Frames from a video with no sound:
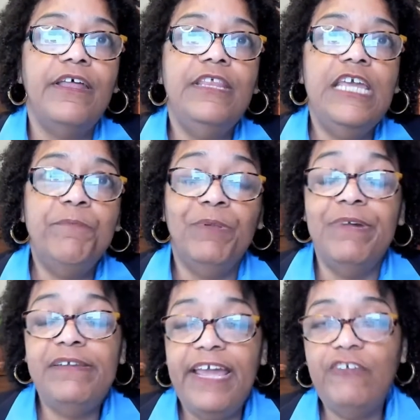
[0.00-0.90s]
the
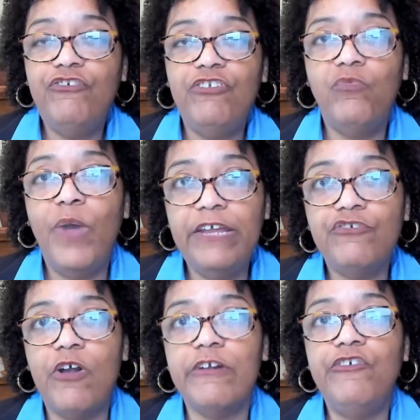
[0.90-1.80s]
implementation of wage
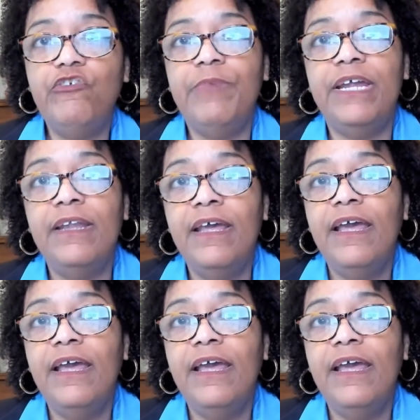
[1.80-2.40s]
garnishment